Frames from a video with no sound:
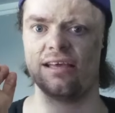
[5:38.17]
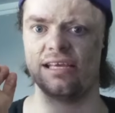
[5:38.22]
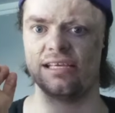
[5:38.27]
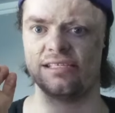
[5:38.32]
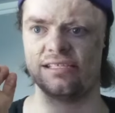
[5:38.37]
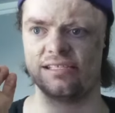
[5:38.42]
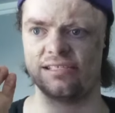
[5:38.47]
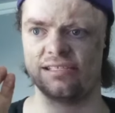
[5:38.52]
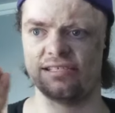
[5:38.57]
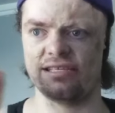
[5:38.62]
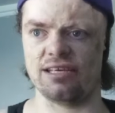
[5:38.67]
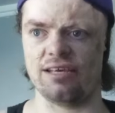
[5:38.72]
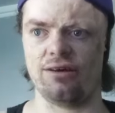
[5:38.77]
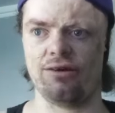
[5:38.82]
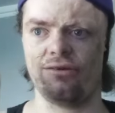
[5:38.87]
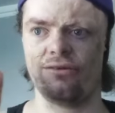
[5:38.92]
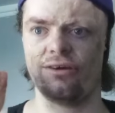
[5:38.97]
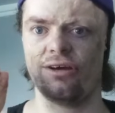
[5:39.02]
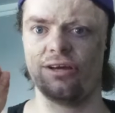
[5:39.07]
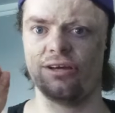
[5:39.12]
is
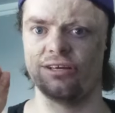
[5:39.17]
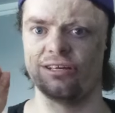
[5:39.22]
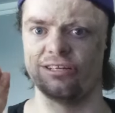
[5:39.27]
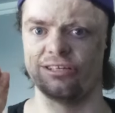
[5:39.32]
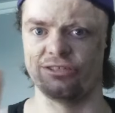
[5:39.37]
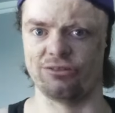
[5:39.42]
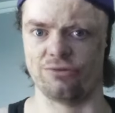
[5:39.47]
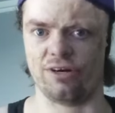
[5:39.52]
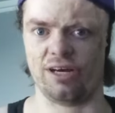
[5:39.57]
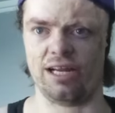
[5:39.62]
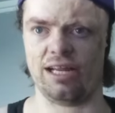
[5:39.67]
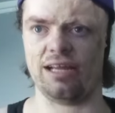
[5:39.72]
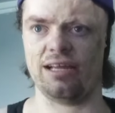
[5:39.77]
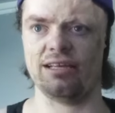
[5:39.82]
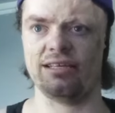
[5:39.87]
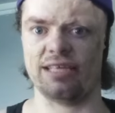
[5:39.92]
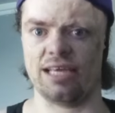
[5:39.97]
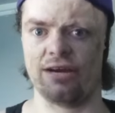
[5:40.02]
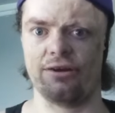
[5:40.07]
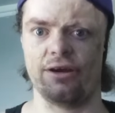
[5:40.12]
still
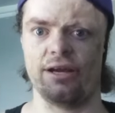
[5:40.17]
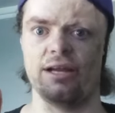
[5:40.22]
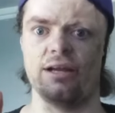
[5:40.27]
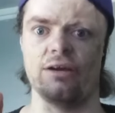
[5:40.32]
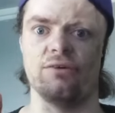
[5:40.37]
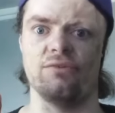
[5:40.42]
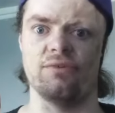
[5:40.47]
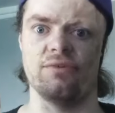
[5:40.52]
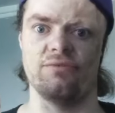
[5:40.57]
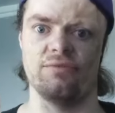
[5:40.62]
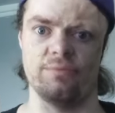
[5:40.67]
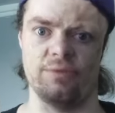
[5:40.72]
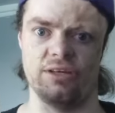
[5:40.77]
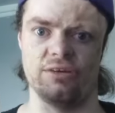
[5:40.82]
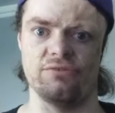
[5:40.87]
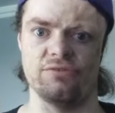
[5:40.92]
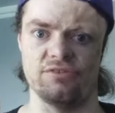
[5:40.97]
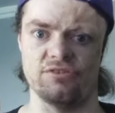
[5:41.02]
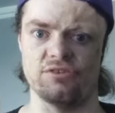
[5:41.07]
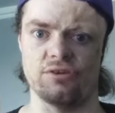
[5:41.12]
great carrying over from
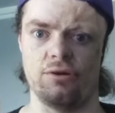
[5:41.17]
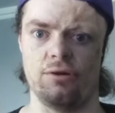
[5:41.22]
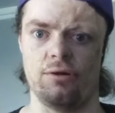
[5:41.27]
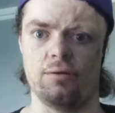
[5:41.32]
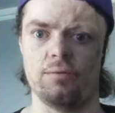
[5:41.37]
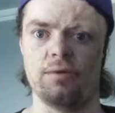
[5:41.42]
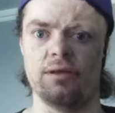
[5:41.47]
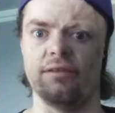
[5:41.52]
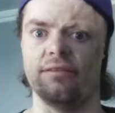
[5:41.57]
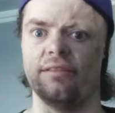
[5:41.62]
the original.